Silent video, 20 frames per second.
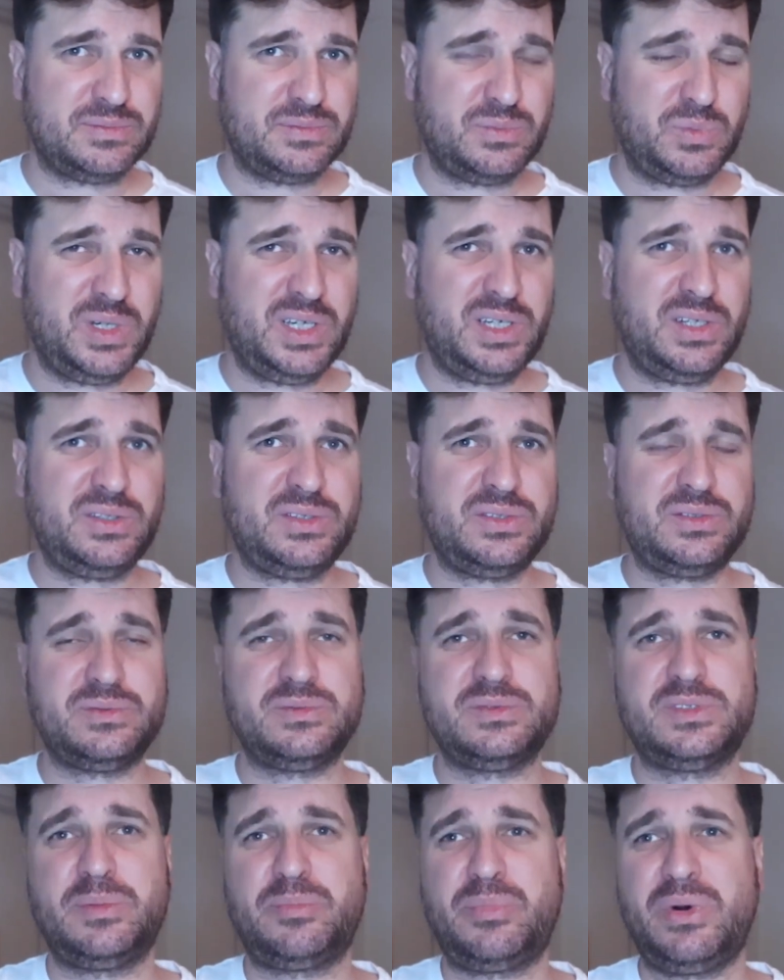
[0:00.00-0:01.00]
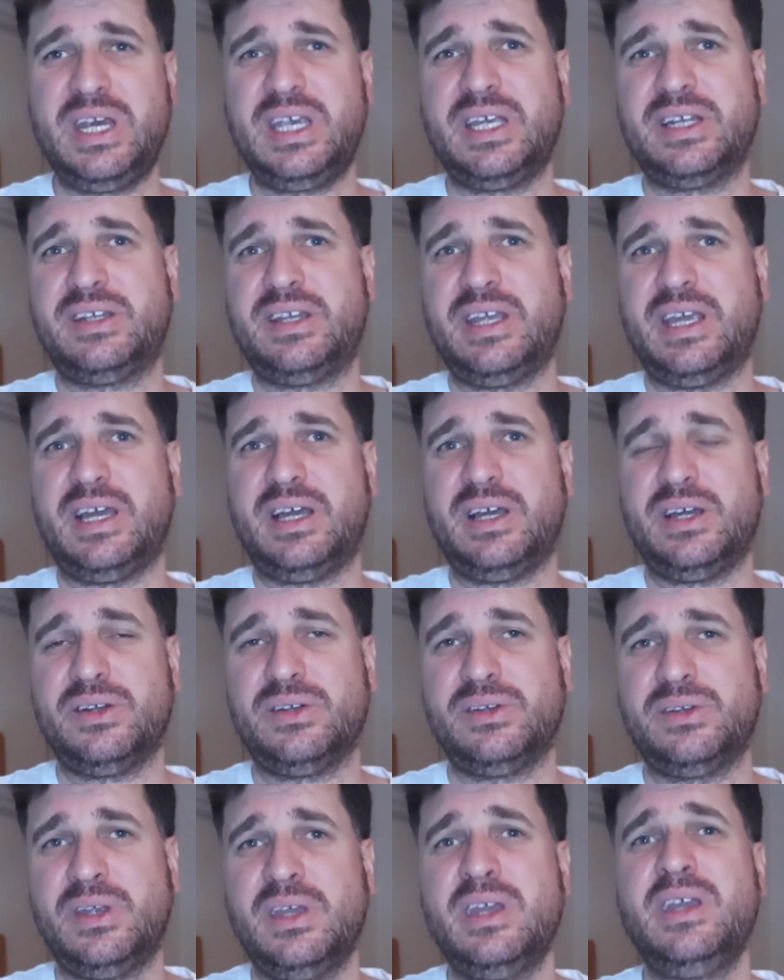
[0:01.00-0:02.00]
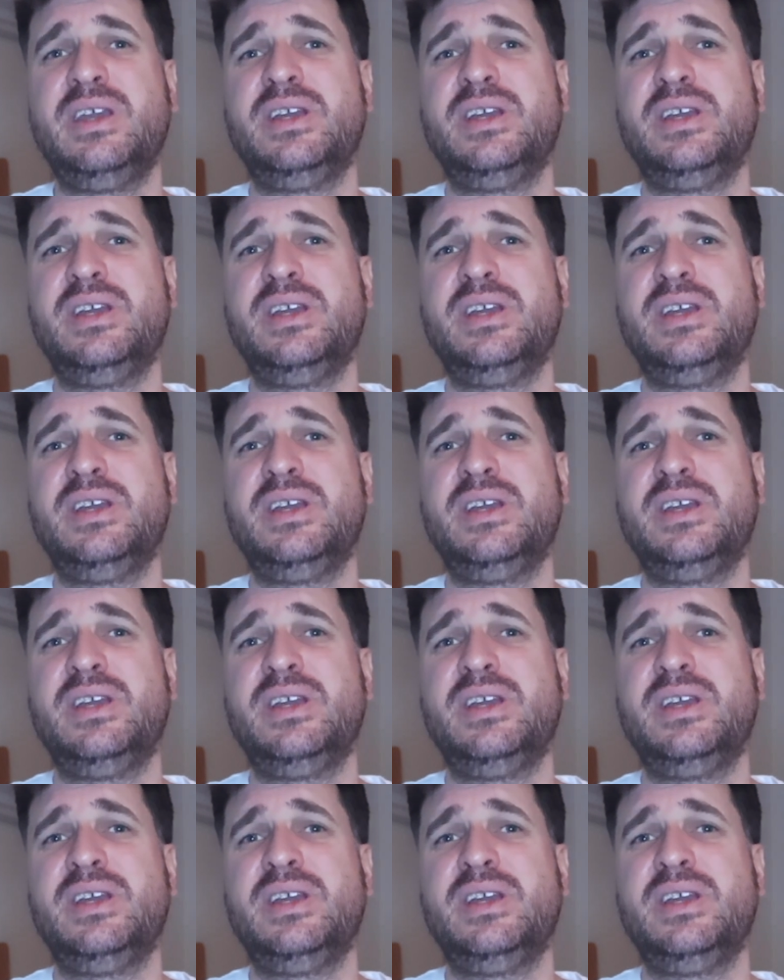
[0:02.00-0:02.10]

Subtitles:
Well, to break it down,